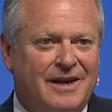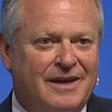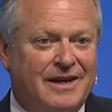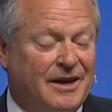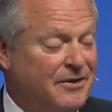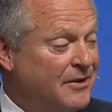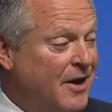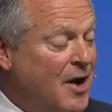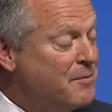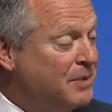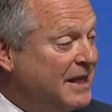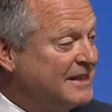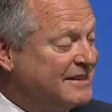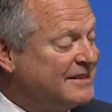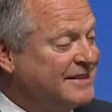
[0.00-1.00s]
Now, there are
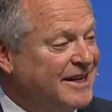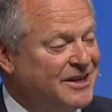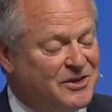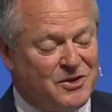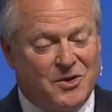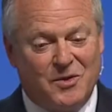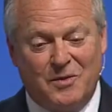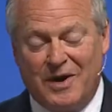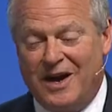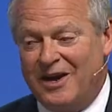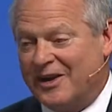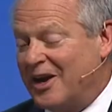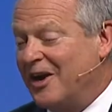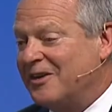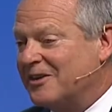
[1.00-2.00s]
places that do it well.
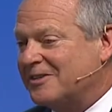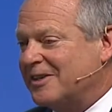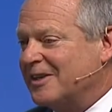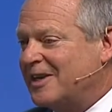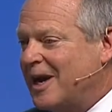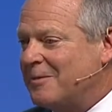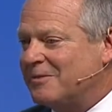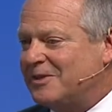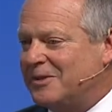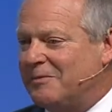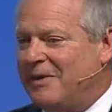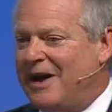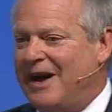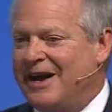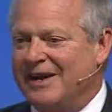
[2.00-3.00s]
Gunderson comes to
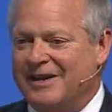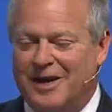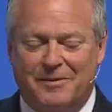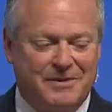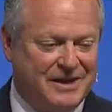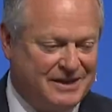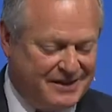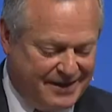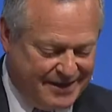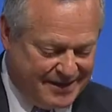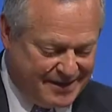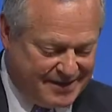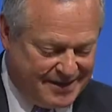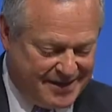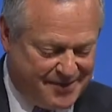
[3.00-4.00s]
mind
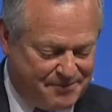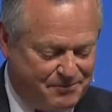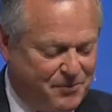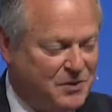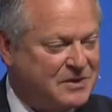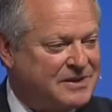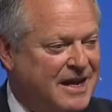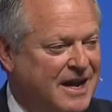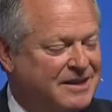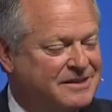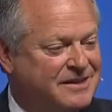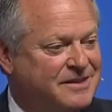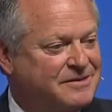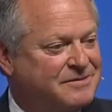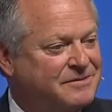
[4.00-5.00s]
in
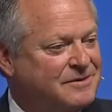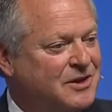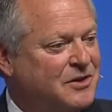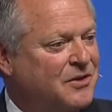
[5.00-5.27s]
Wisconsin, La